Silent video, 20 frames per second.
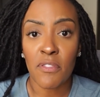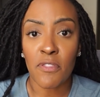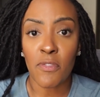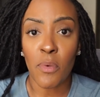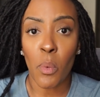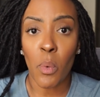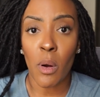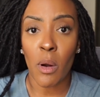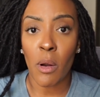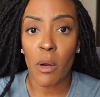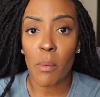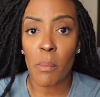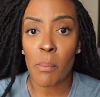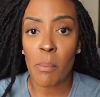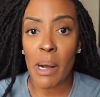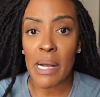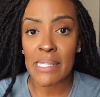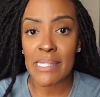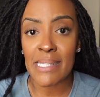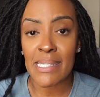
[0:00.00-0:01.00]
For
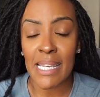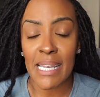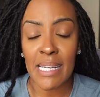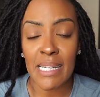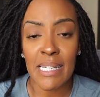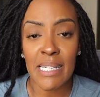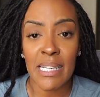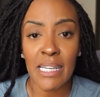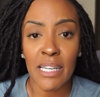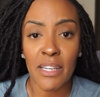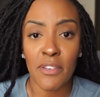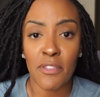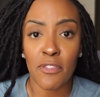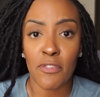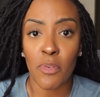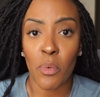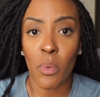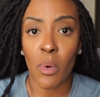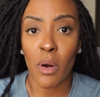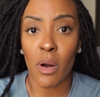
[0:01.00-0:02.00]
my sanity,
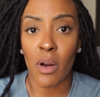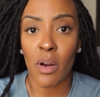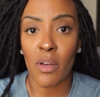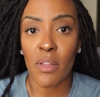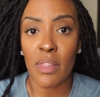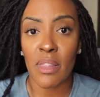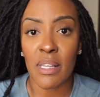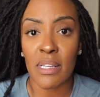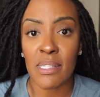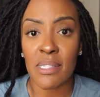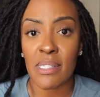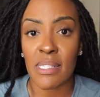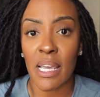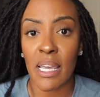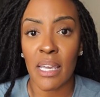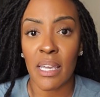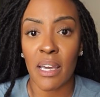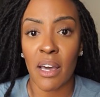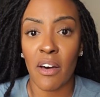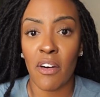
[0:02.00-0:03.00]
for the
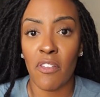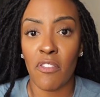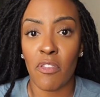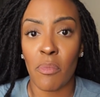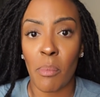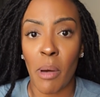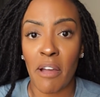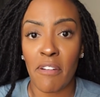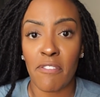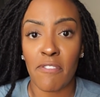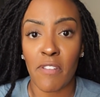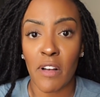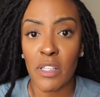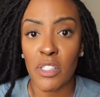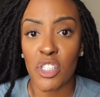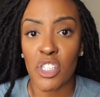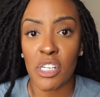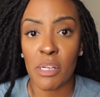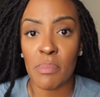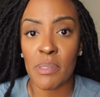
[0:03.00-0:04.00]
sake of my
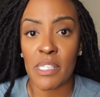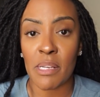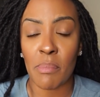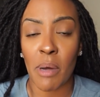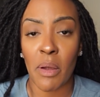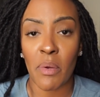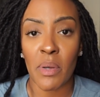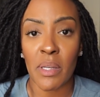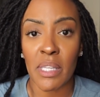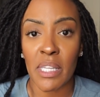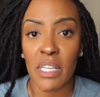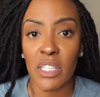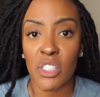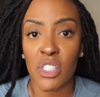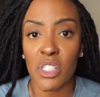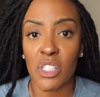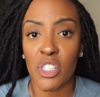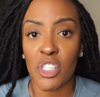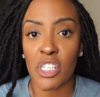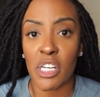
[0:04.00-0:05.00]
friendships and my
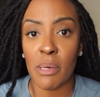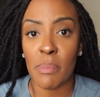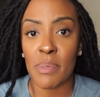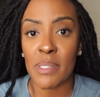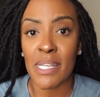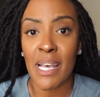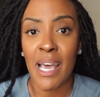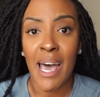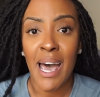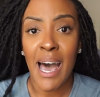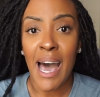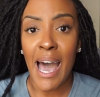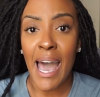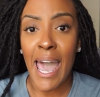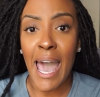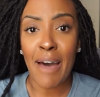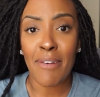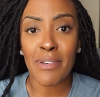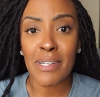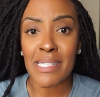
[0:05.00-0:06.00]
relationships. I
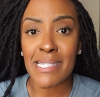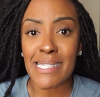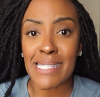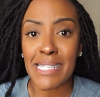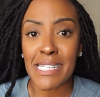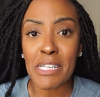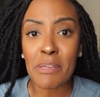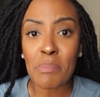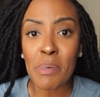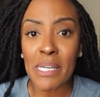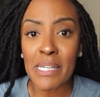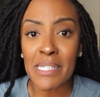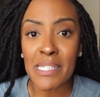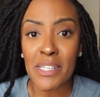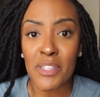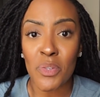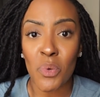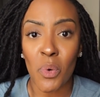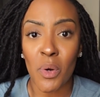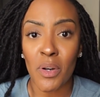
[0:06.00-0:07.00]
have a sleeping
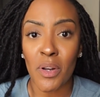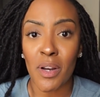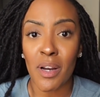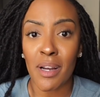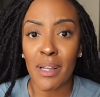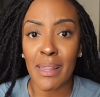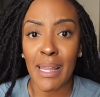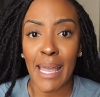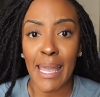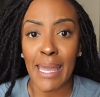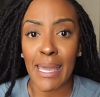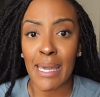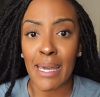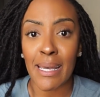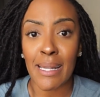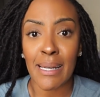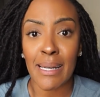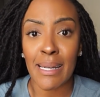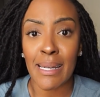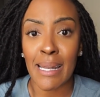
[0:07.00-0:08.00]
disorder. Like,
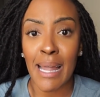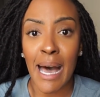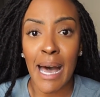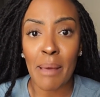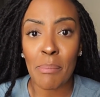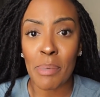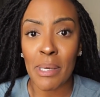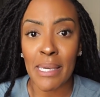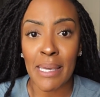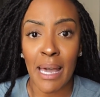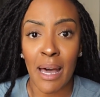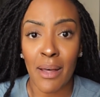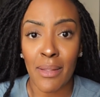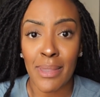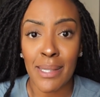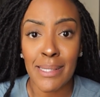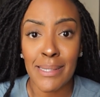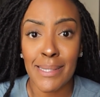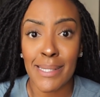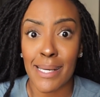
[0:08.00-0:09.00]
not being
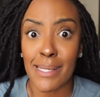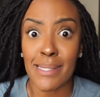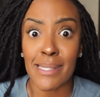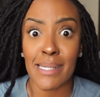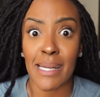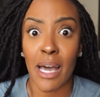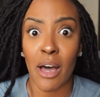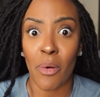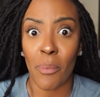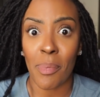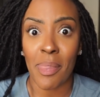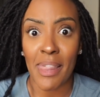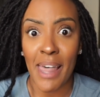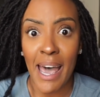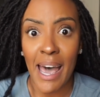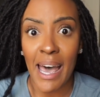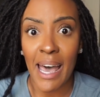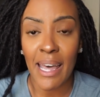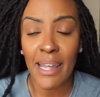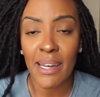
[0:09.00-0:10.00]
healthy doesn't help
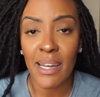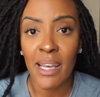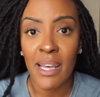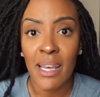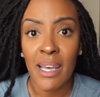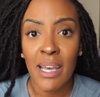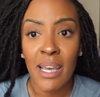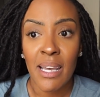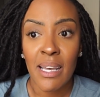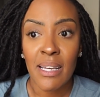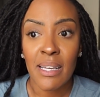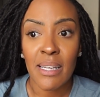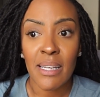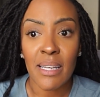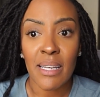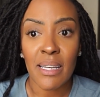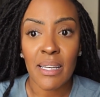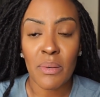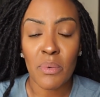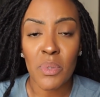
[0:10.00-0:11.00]
that.
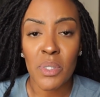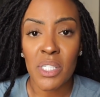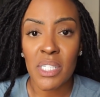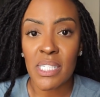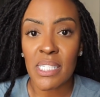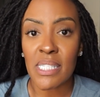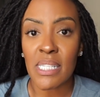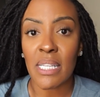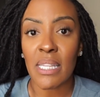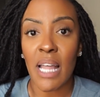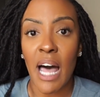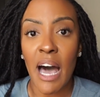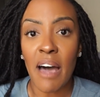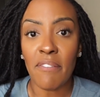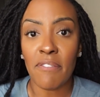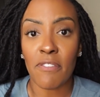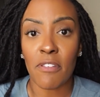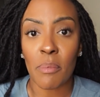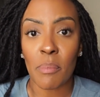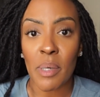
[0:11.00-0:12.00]
It was just a
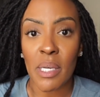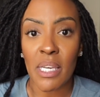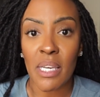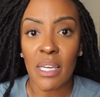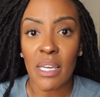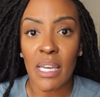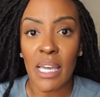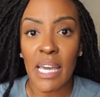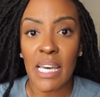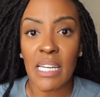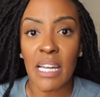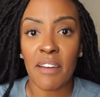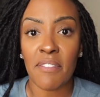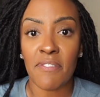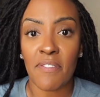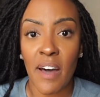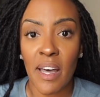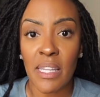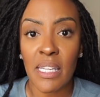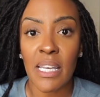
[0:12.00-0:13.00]
lot for me. And I
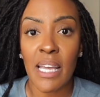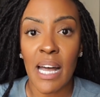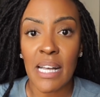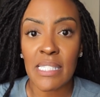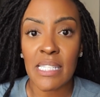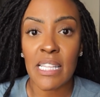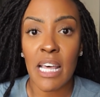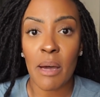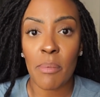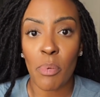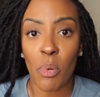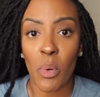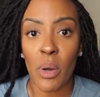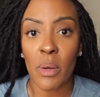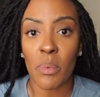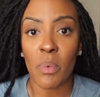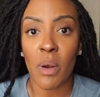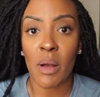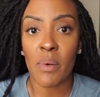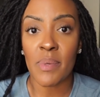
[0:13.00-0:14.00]
finally got to that
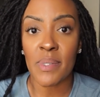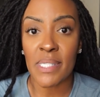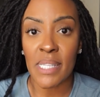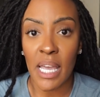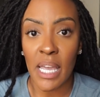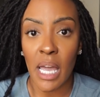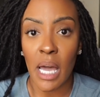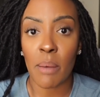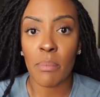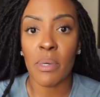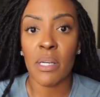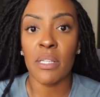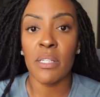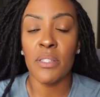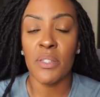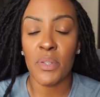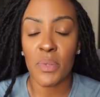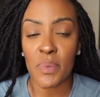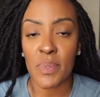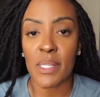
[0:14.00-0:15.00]
point where I was like, I'm
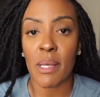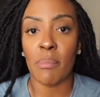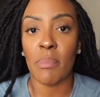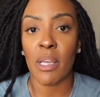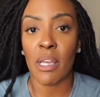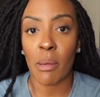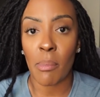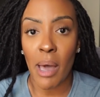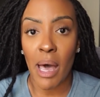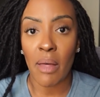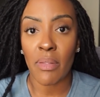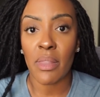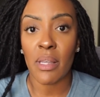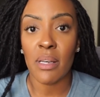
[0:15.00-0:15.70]
gonna do something about